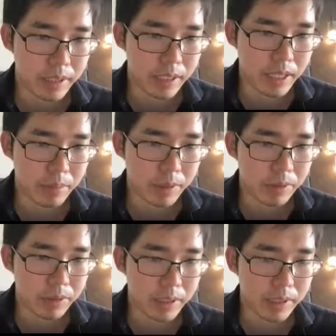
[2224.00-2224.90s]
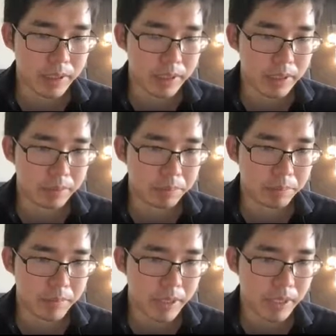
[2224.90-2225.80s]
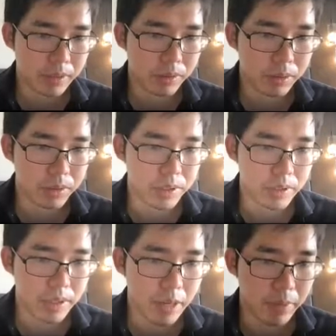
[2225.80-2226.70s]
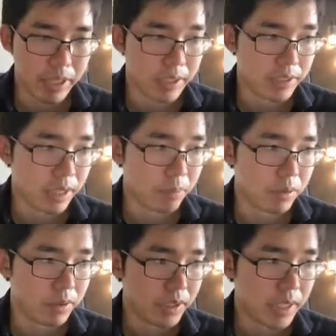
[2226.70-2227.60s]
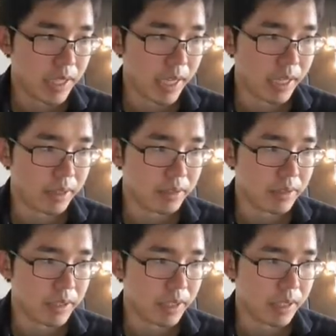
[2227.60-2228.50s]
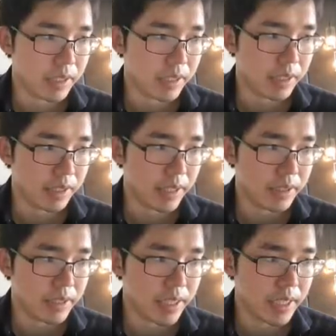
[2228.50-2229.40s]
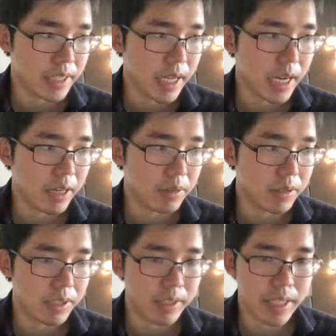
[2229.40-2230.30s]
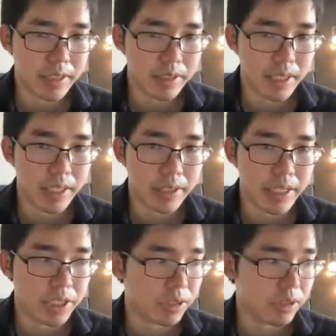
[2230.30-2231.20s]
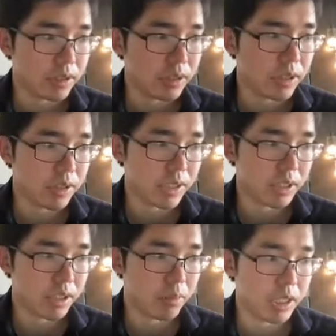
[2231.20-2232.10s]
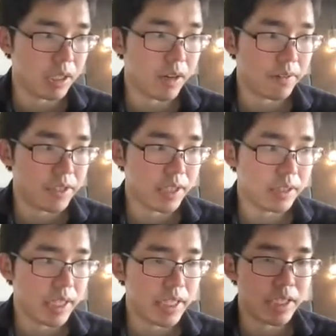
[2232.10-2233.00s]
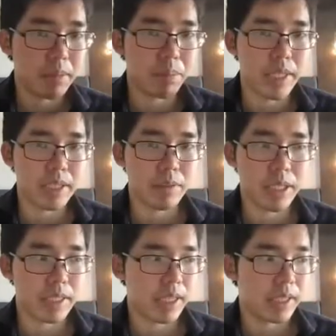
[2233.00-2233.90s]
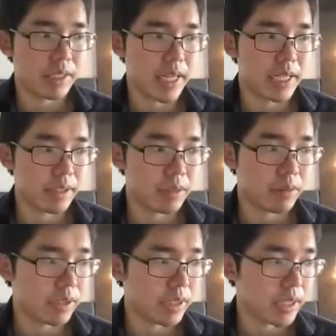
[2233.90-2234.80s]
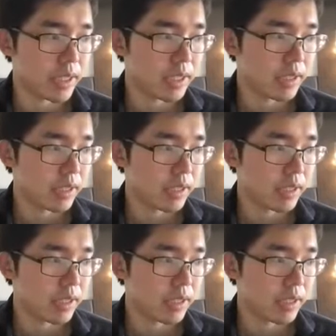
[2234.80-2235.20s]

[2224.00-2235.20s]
I'm gonna introduce several examples, and let's see how the density ratio concentrability coefficient is replaced with tighter quantities.